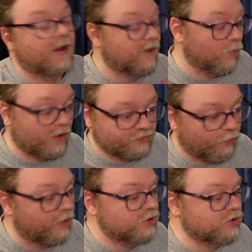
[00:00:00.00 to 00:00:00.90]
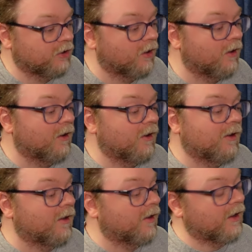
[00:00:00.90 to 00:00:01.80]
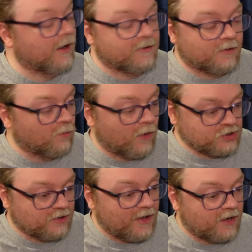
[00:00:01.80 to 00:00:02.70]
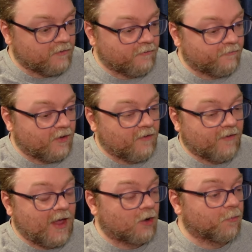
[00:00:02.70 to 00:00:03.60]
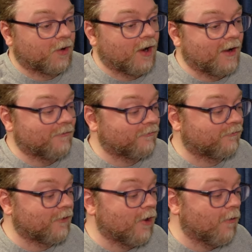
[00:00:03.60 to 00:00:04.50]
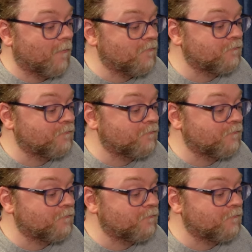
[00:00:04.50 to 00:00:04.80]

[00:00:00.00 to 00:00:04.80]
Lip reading: I did watch Voyager. Didn't watch a lot of Enterprise, so